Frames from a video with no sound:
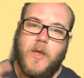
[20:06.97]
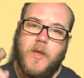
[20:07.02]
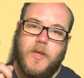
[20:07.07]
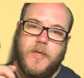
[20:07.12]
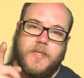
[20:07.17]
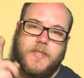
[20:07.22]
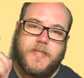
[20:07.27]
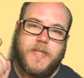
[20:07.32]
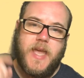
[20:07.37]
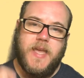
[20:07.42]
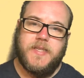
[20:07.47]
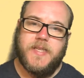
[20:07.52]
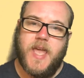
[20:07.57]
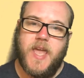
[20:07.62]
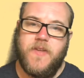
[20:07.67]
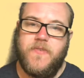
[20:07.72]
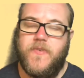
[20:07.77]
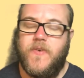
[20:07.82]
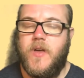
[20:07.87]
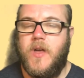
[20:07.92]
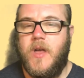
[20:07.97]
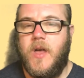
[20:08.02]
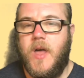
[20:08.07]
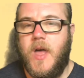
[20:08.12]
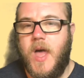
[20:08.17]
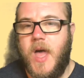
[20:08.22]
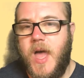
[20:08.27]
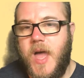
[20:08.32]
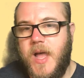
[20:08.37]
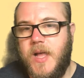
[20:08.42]
Stay safe
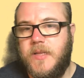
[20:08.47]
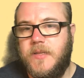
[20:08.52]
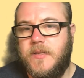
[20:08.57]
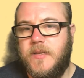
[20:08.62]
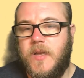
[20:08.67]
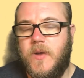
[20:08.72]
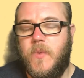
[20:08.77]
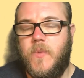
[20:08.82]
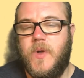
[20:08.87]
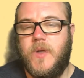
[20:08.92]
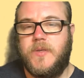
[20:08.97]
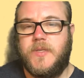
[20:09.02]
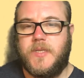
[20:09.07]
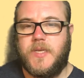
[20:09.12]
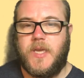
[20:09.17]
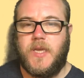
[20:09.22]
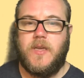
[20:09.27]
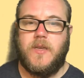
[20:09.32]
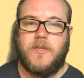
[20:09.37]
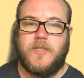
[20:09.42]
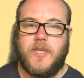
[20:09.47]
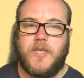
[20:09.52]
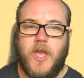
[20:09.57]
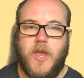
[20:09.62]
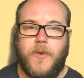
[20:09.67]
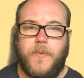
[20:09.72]
and we'll see you soon.